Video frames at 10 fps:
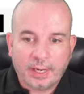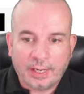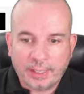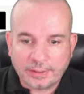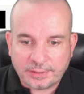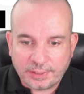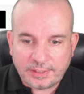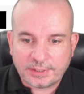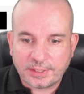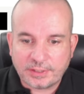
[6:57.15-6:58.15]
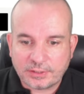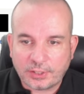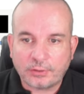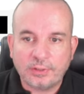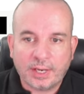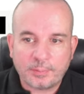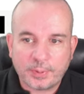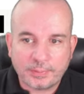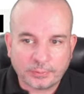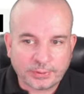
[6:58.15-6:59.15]
And these things don't let
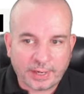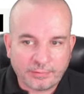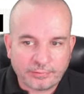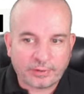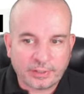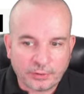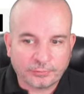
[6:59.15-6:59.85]
people down very